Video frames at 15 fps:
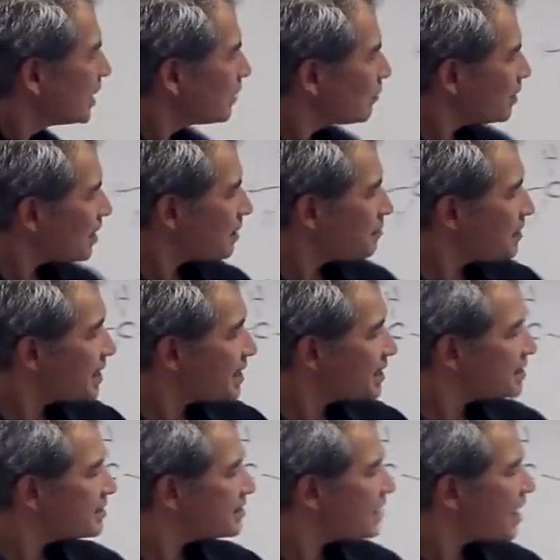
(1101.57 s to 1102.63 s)
And when I
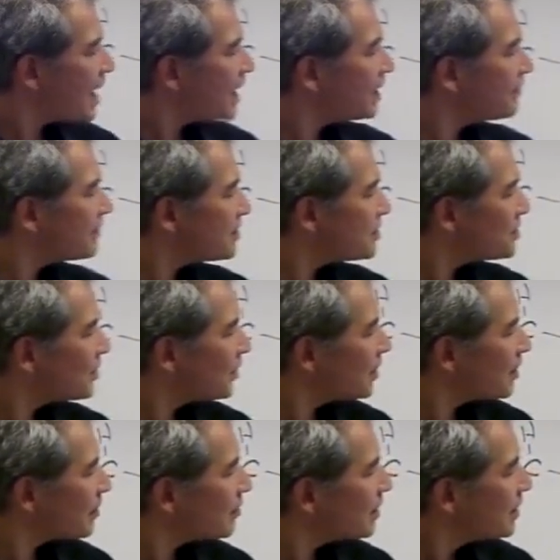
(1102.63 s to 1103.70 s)
peek inside of this
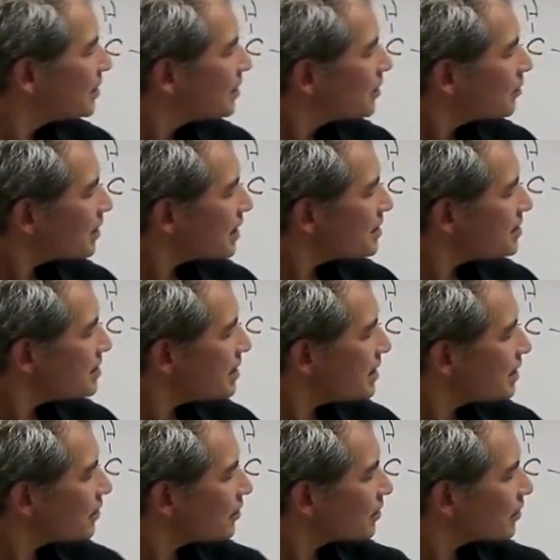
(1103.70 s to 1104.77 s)
term, what I
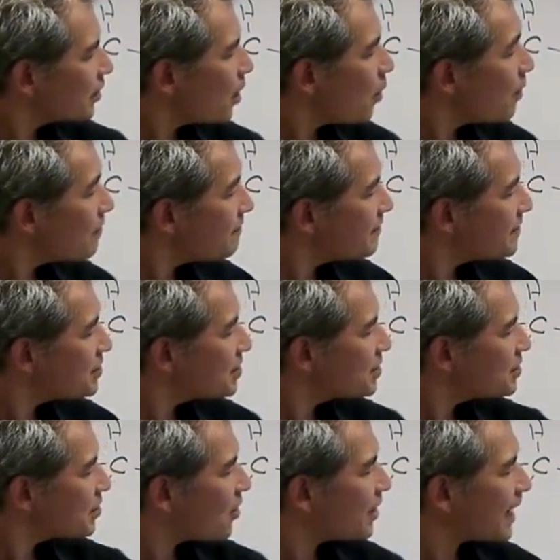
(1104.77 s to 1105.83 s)
see are
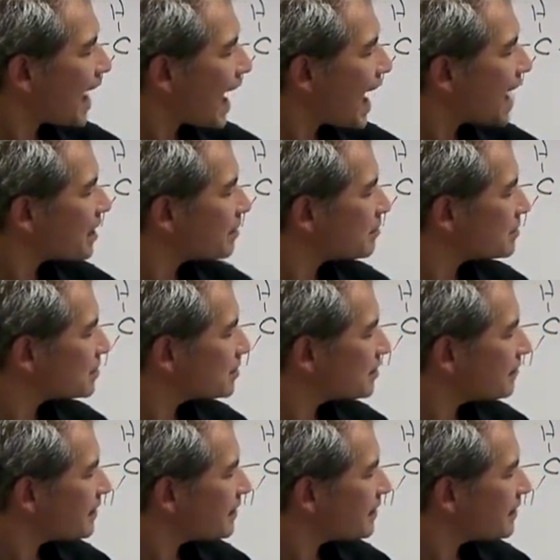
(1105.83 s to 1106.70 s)
coefficients on atoms.